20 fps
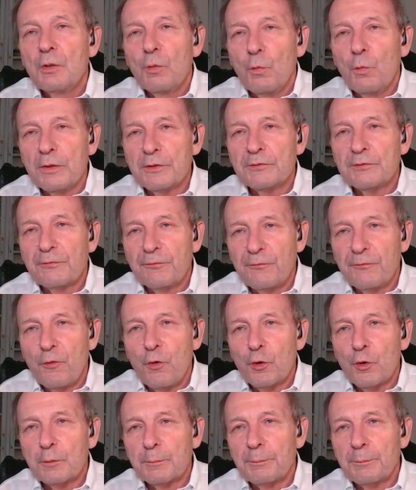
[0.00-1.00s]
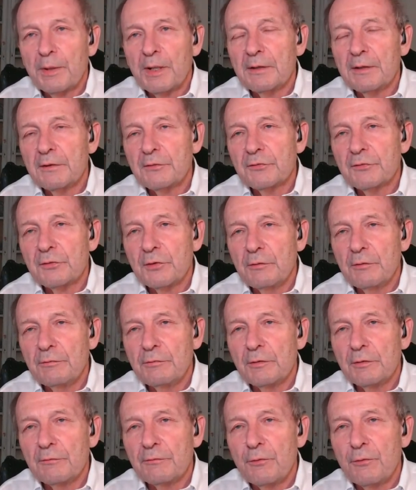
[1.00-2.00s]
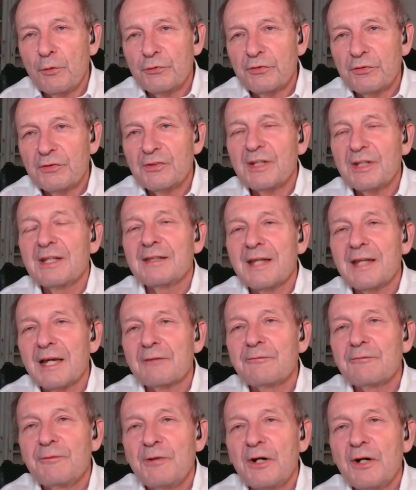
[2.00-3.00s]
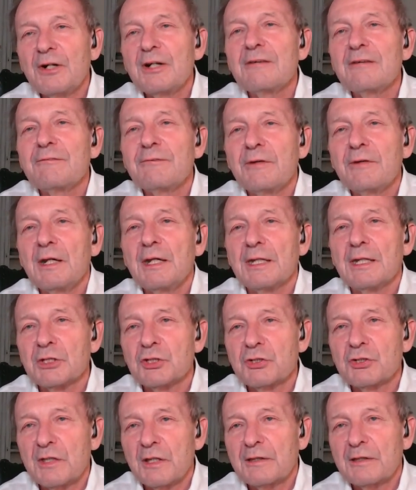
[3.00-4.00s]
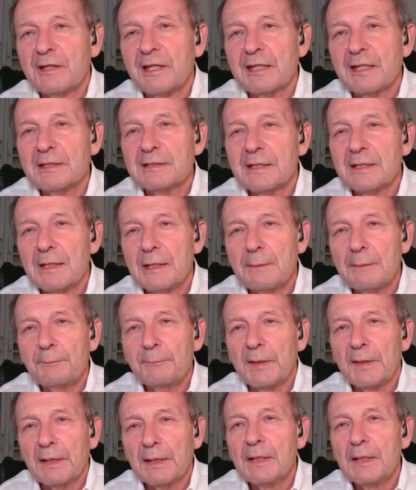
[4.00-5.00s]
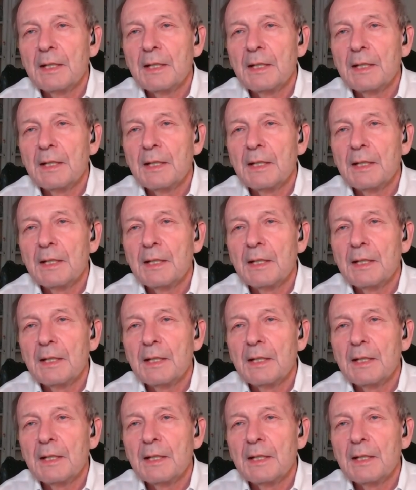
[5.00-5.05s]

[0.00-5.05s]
was fought by the Soviet forces in that very village that things are happening.